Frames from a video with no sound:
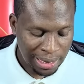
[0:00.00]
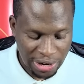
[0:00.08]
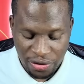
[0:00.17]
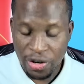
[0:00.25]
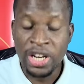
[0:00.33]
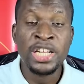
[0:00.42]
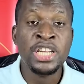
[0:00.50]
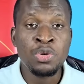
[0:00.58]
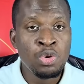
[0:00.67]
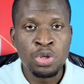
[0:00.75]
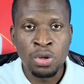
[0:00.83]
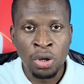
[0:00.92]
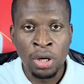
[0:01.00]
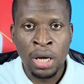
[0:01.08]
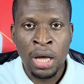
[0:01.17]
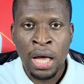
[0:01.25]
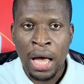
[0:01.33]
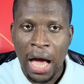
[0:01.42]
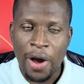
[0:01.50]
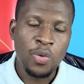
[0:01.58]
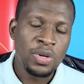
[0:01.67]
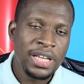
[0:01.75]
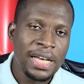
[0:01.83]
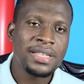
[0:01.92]
That training news, you know, I
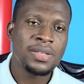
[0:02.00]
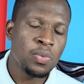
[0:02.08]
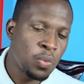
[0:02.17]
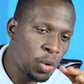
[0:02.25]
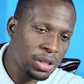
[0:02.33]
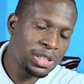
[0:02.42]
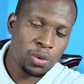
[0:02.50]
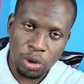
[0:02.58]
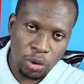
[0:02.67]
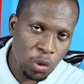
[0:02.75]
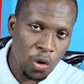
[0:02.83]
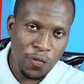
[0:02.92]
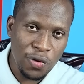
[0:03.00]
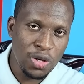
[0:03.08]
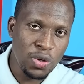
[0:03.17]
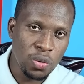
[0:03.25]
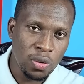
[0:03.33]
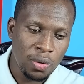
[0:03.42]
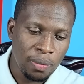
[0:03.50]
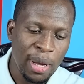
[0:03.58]
could just watch Kotoko video,